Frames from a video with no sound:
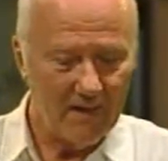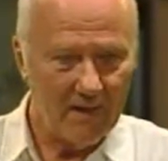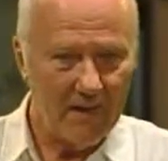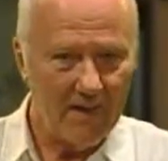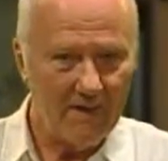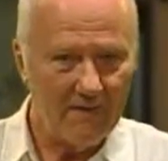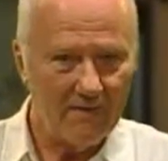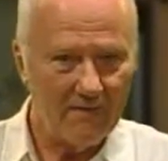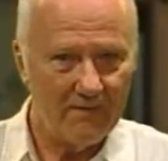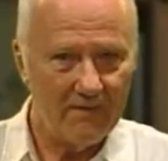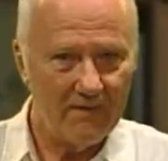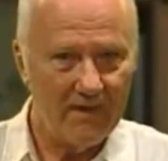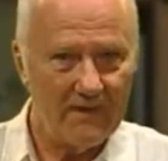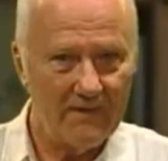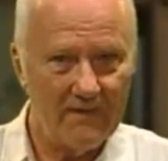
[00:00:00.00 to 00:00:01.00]

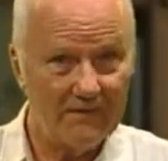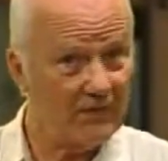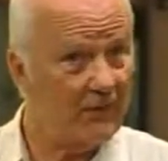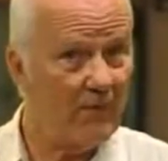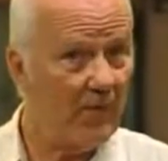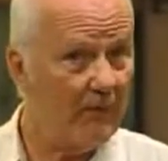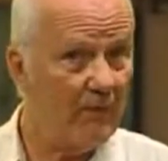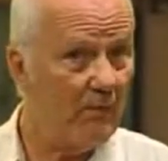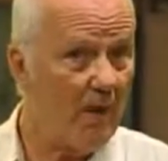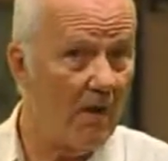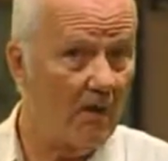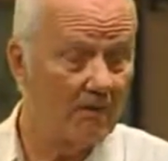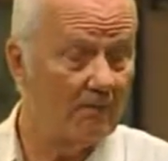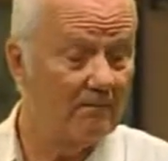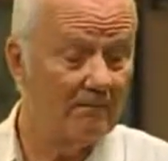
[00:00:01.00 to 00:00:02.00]
that this could all be
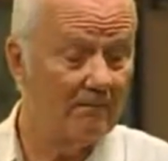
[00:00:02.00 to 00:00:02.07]
wrong.